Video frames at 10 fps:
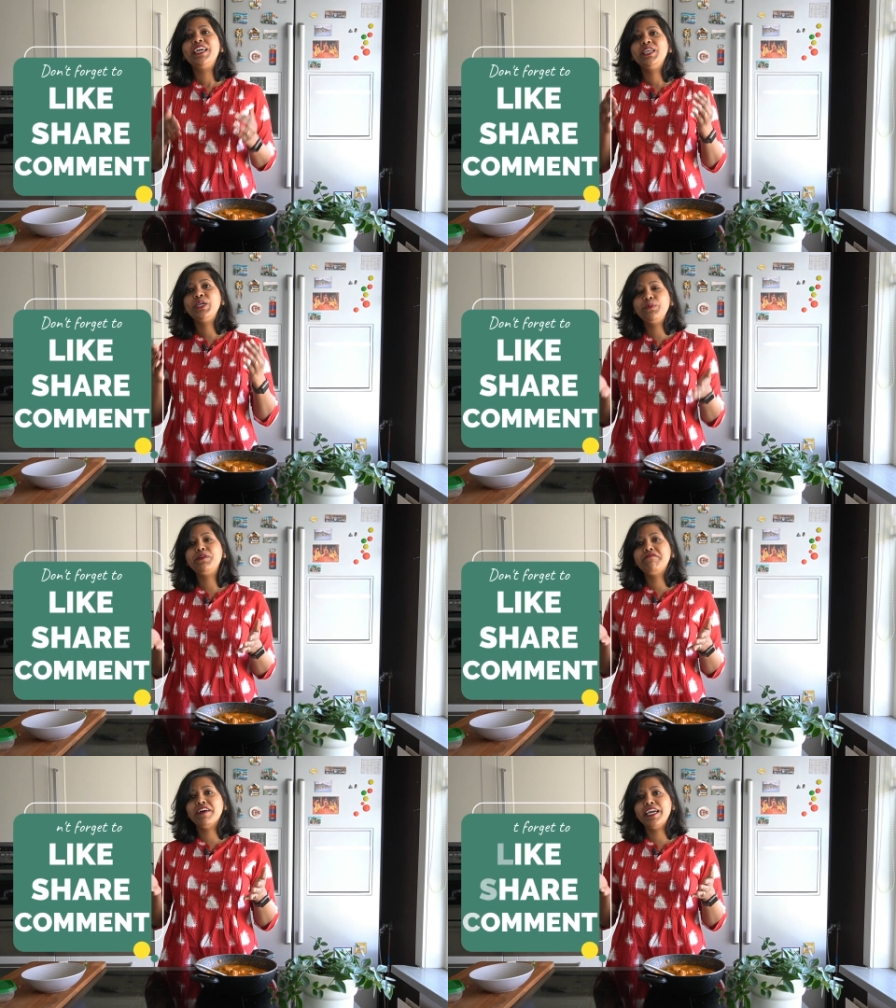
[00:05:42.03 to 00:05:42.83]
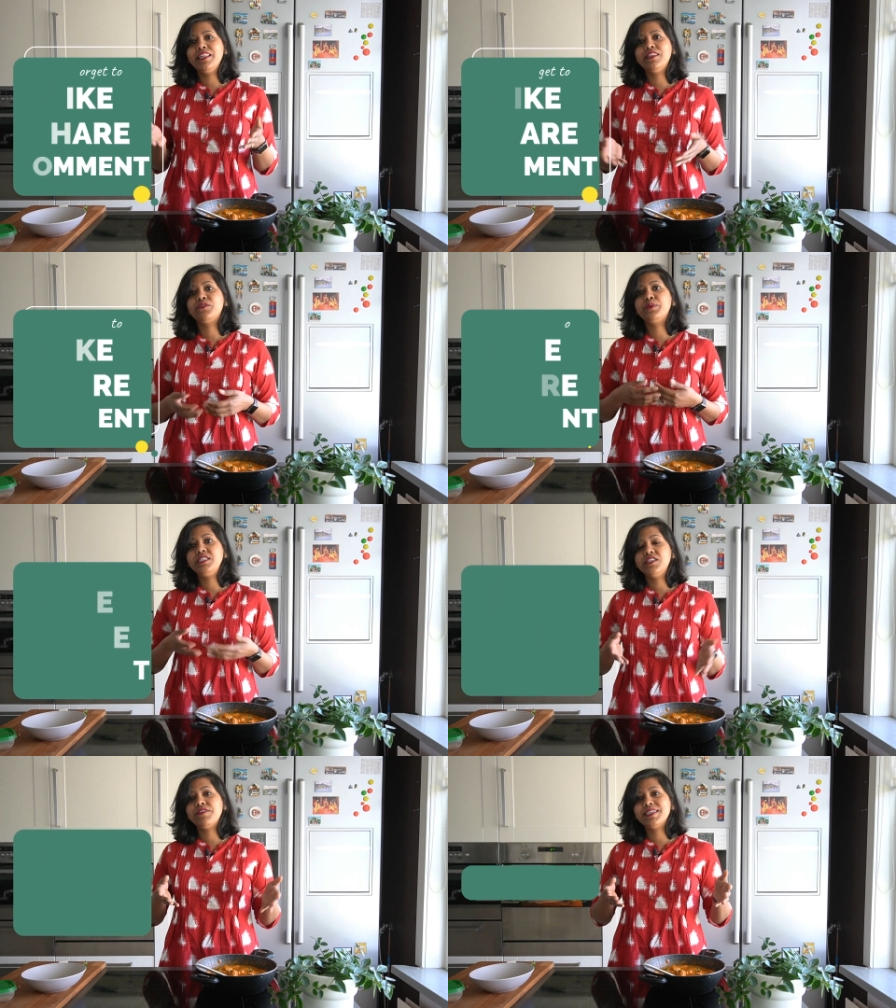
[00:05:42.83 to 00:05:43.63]
You would find the
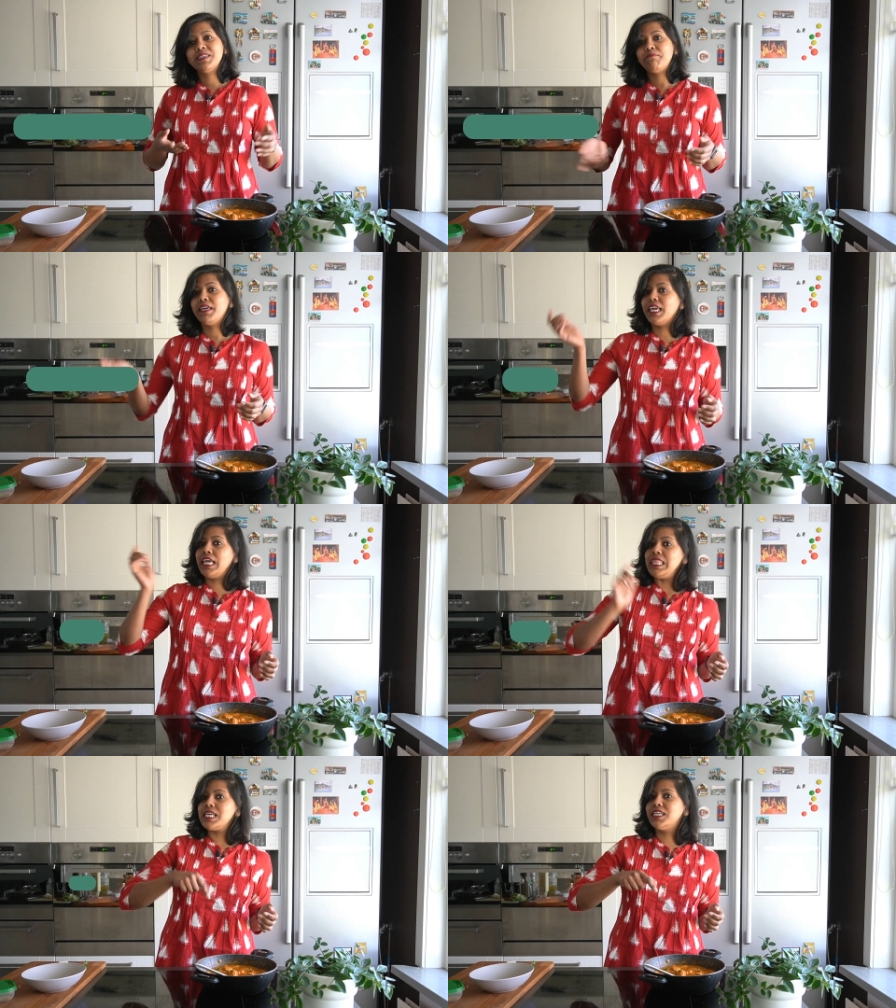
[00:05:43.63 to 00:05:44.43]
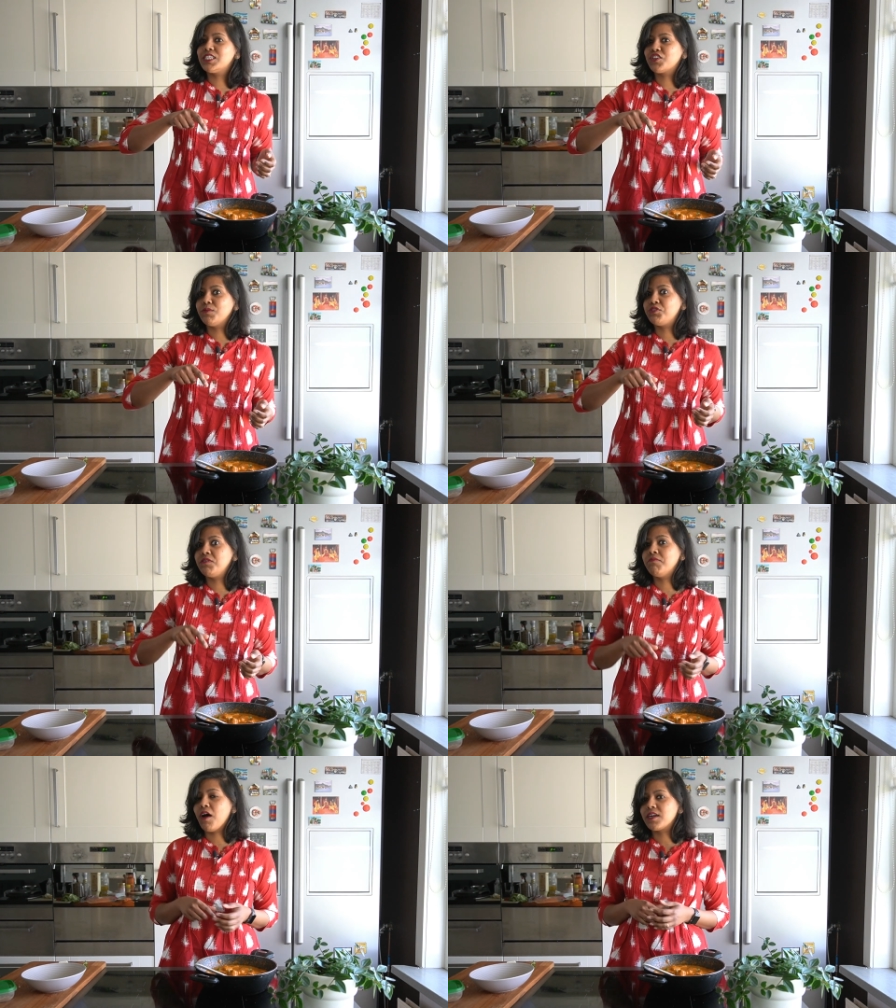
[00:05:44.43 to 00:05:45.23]
written recipe in the
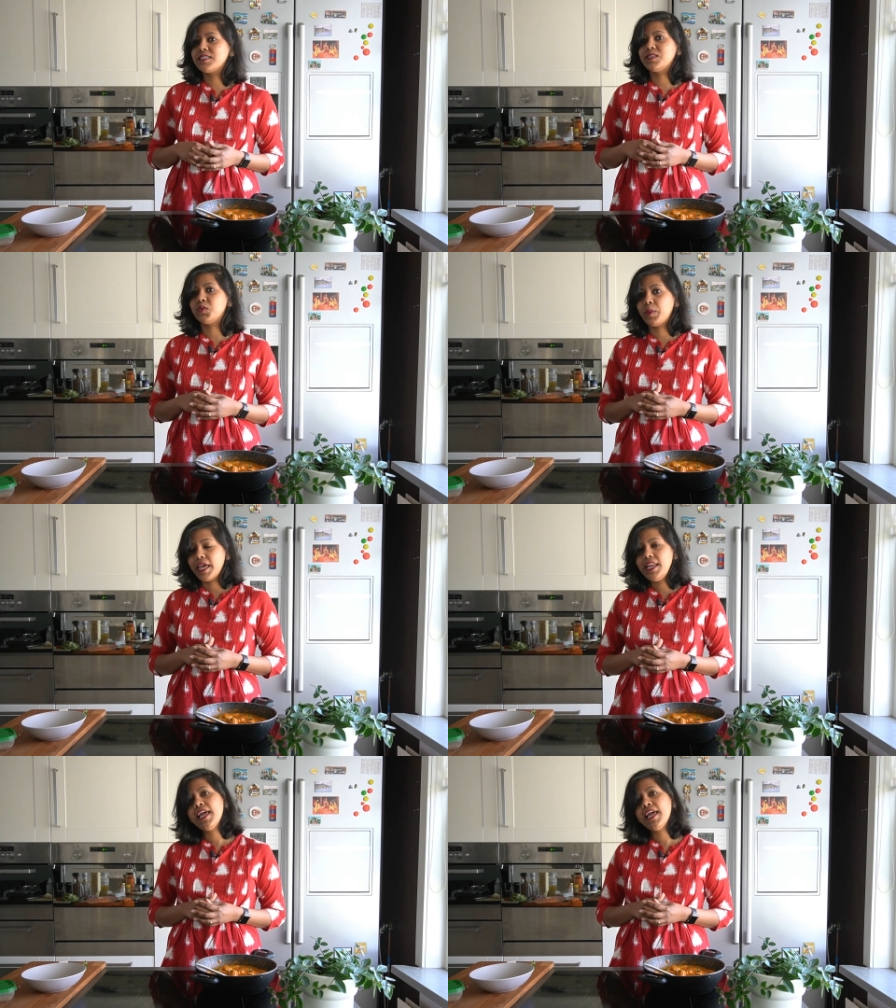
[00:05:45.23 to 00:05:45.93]
description box as well.